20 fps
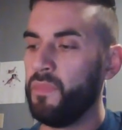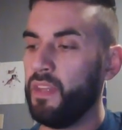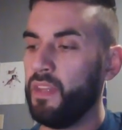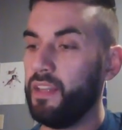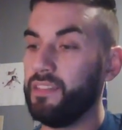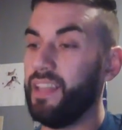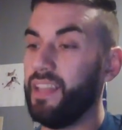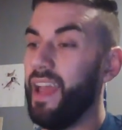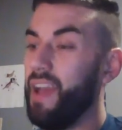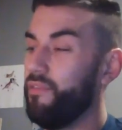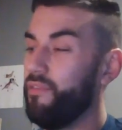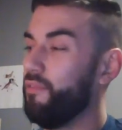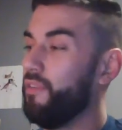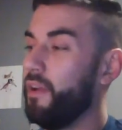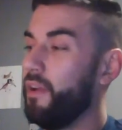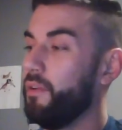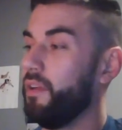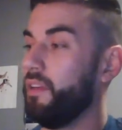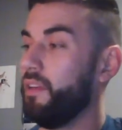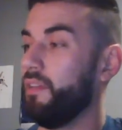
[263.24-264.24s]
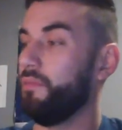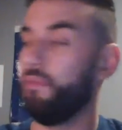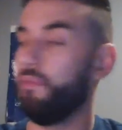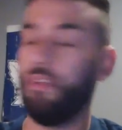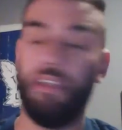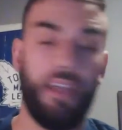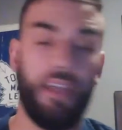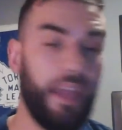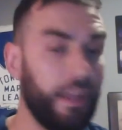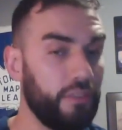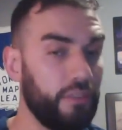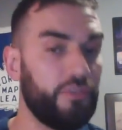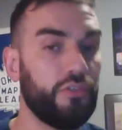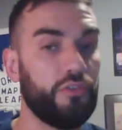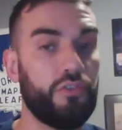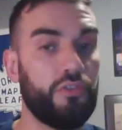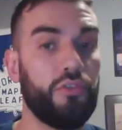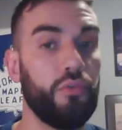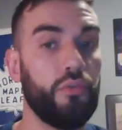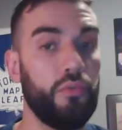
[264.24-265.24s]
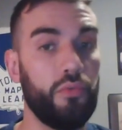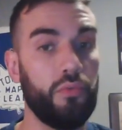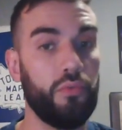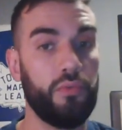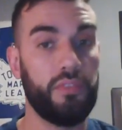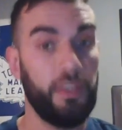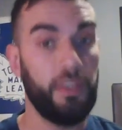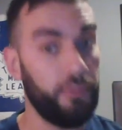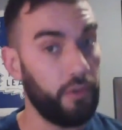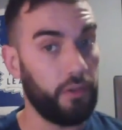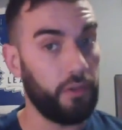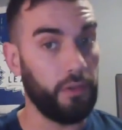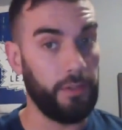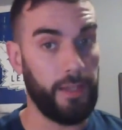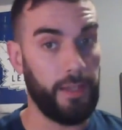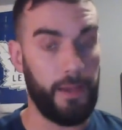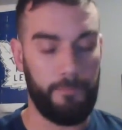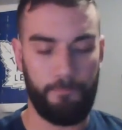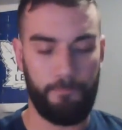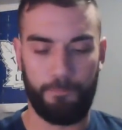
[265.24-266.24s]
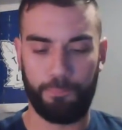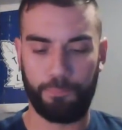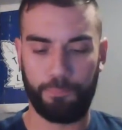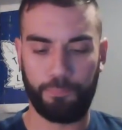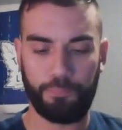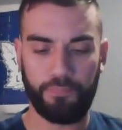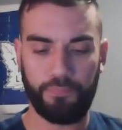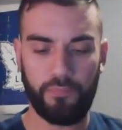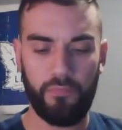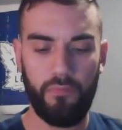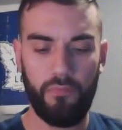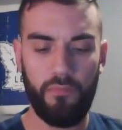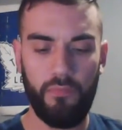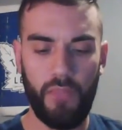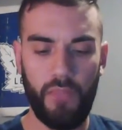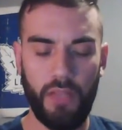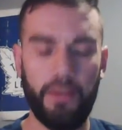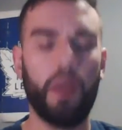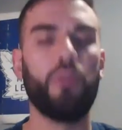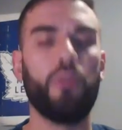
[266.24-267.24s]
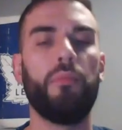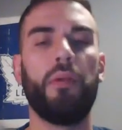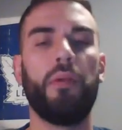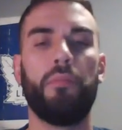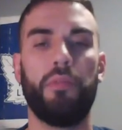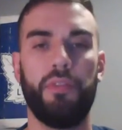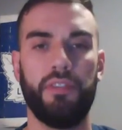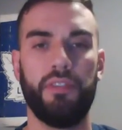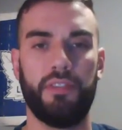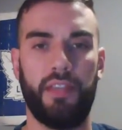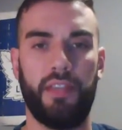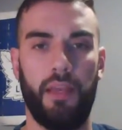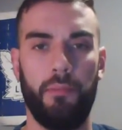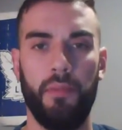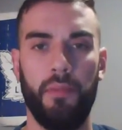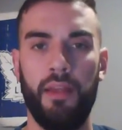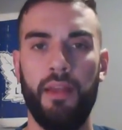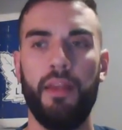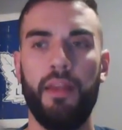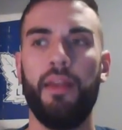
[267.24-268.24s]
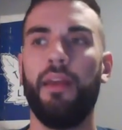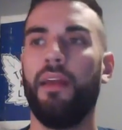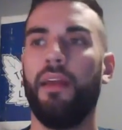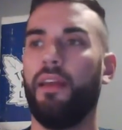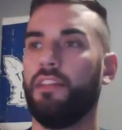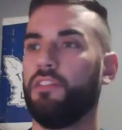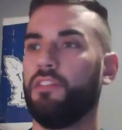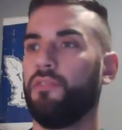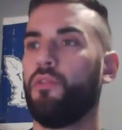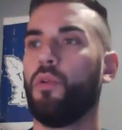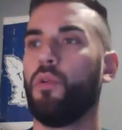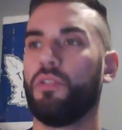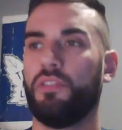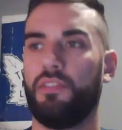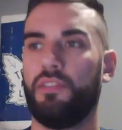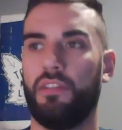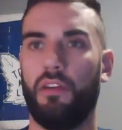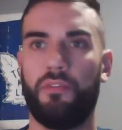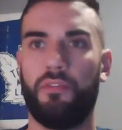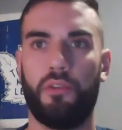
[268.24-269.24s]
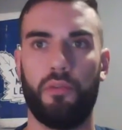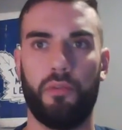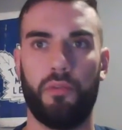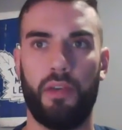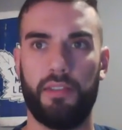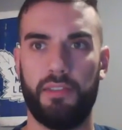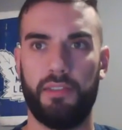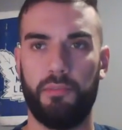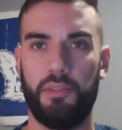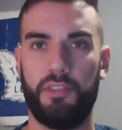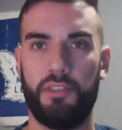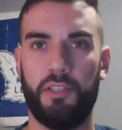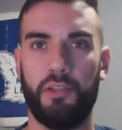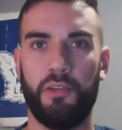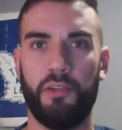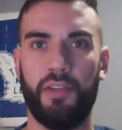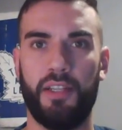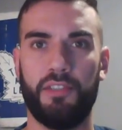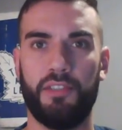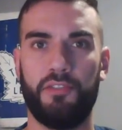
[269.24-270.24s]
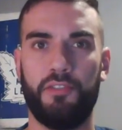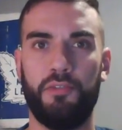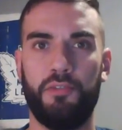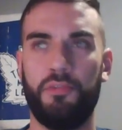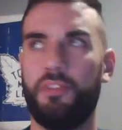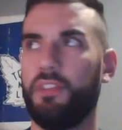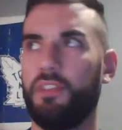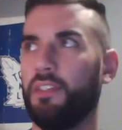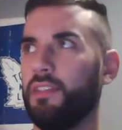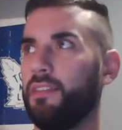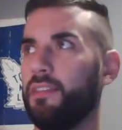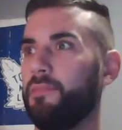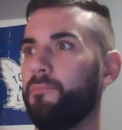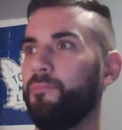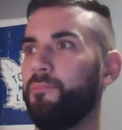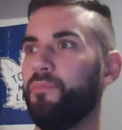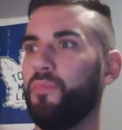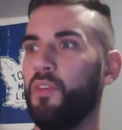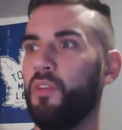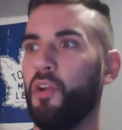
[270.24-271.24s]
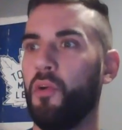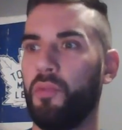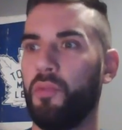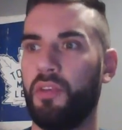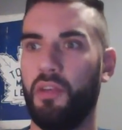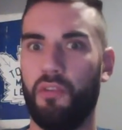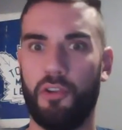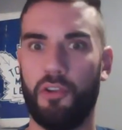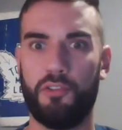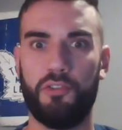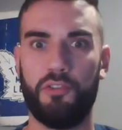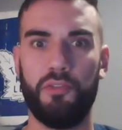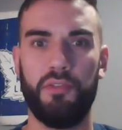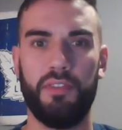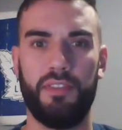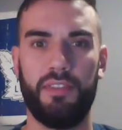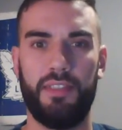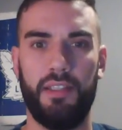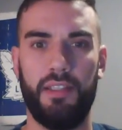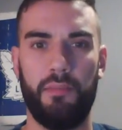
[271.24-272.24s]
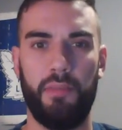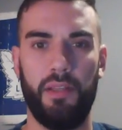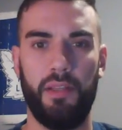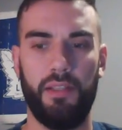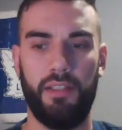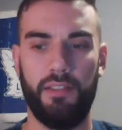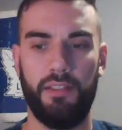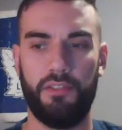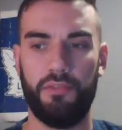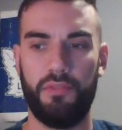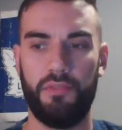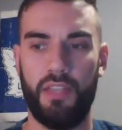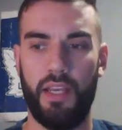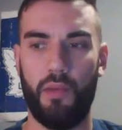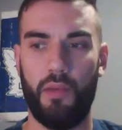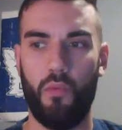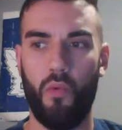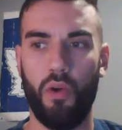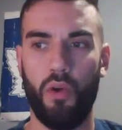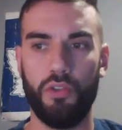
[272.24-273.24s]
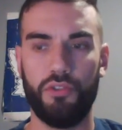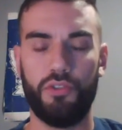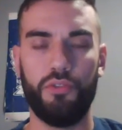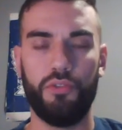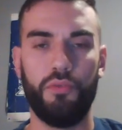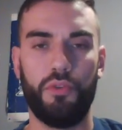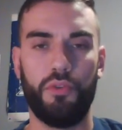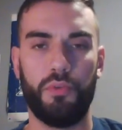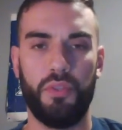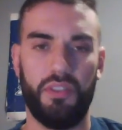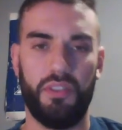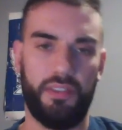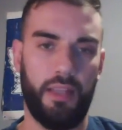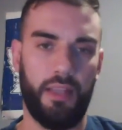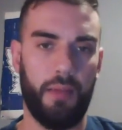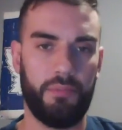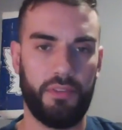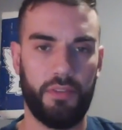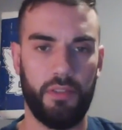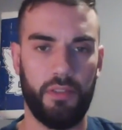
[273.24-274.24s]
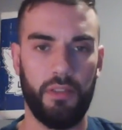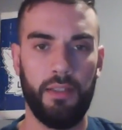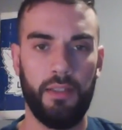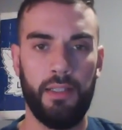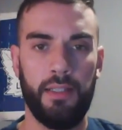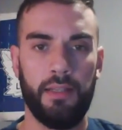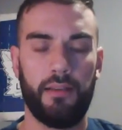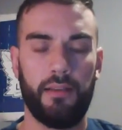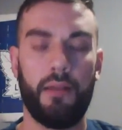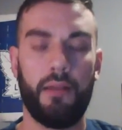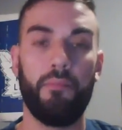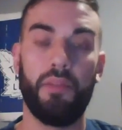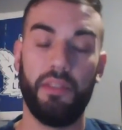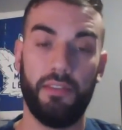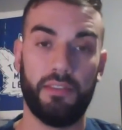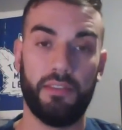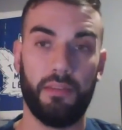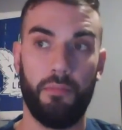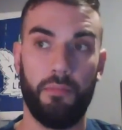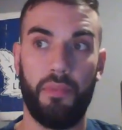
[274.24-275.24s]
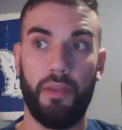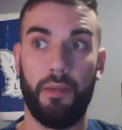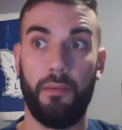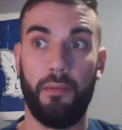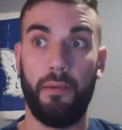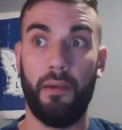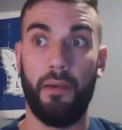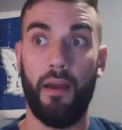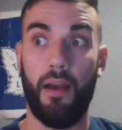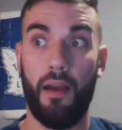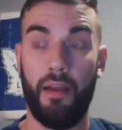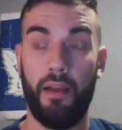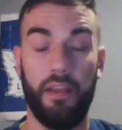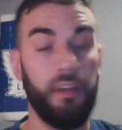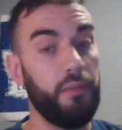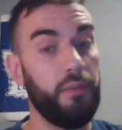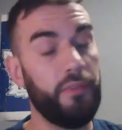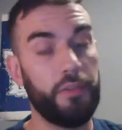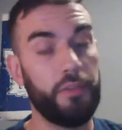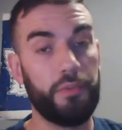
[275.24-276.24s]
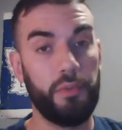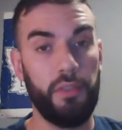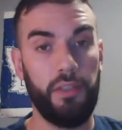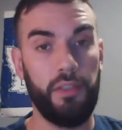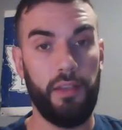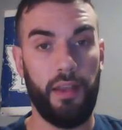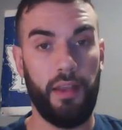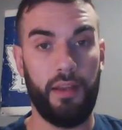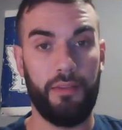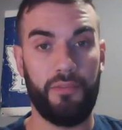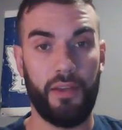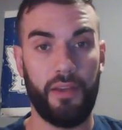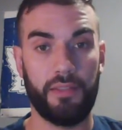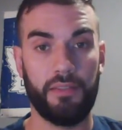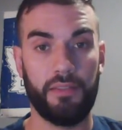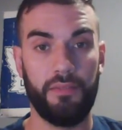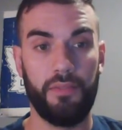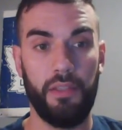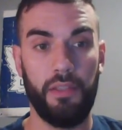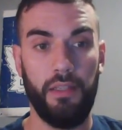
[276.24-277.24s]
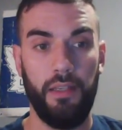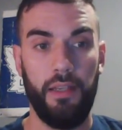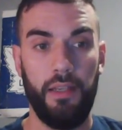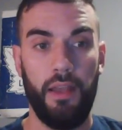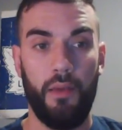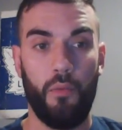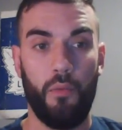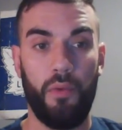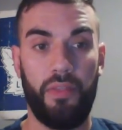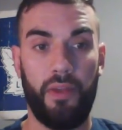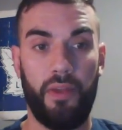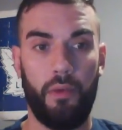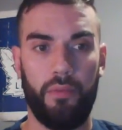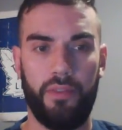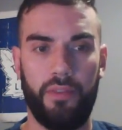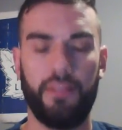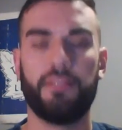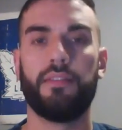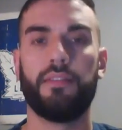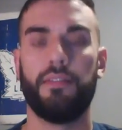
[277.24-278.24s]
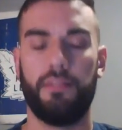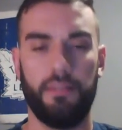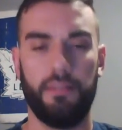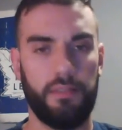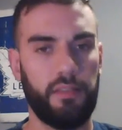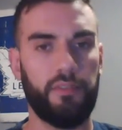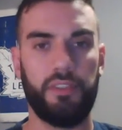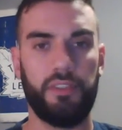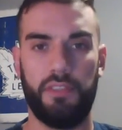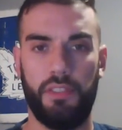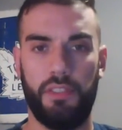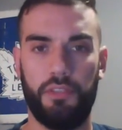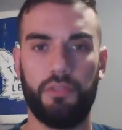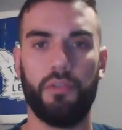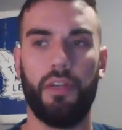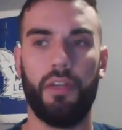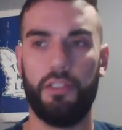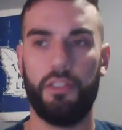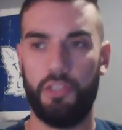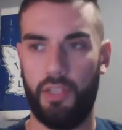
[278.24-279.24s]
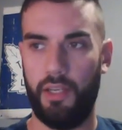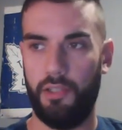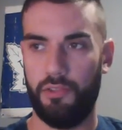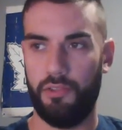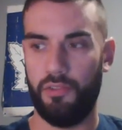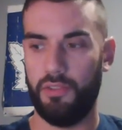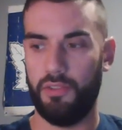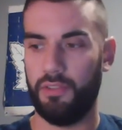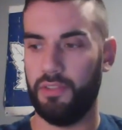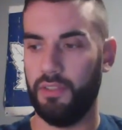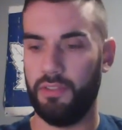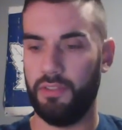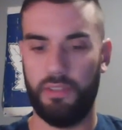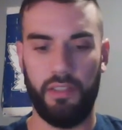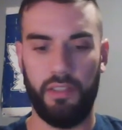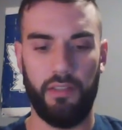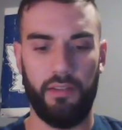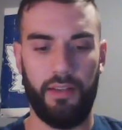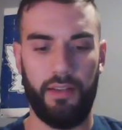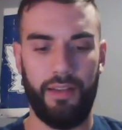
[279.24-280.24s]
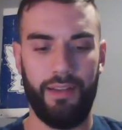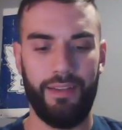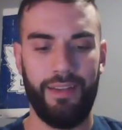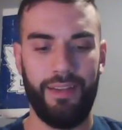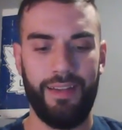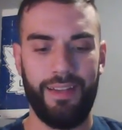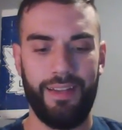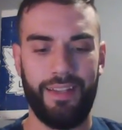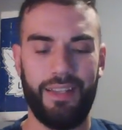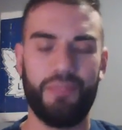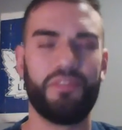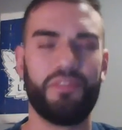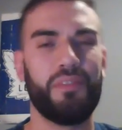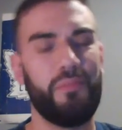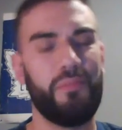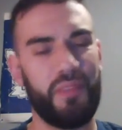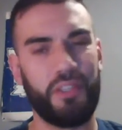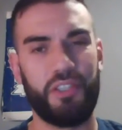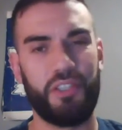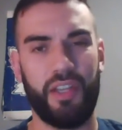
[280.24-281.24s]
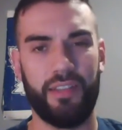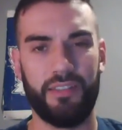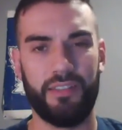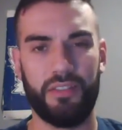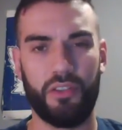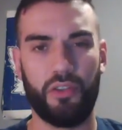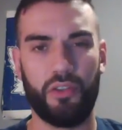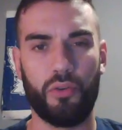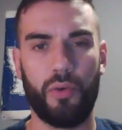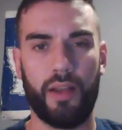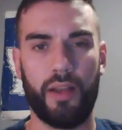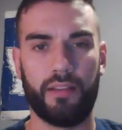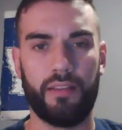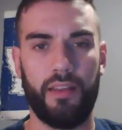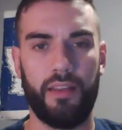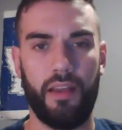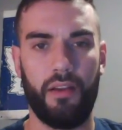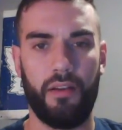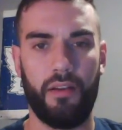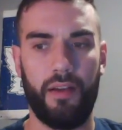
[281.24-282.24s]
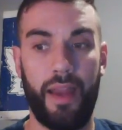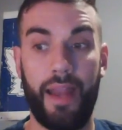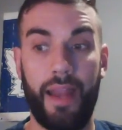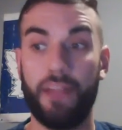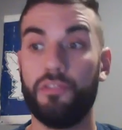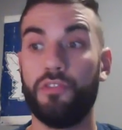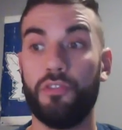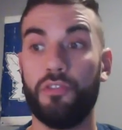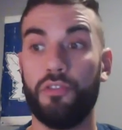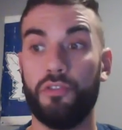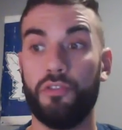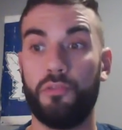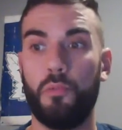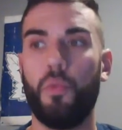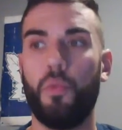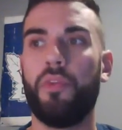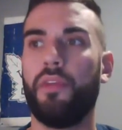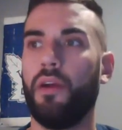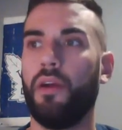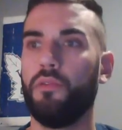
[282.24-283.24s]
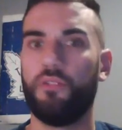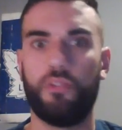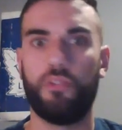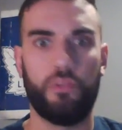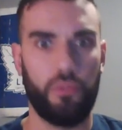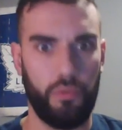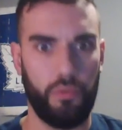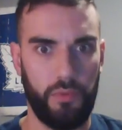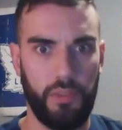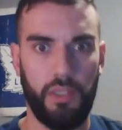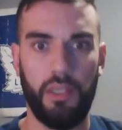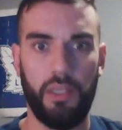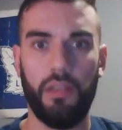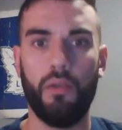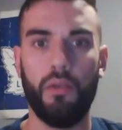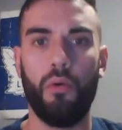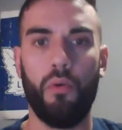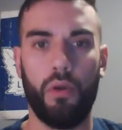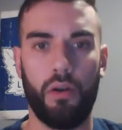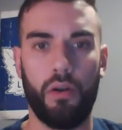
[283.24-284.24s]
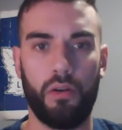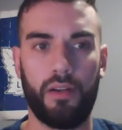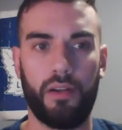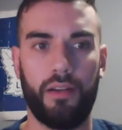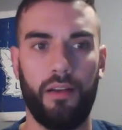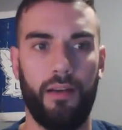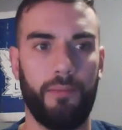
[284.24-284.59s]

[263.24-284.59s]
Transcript: because I haven't found any of the answers too difficult yet. Now remember, this game is of course a self-correcting material that is used to, give our students the ability to take 1, 2, 3 steps to complete something individually and effectively without the assistance of a teacher, educational assistant. It gives them the chance to correct their answers without scrutiny or,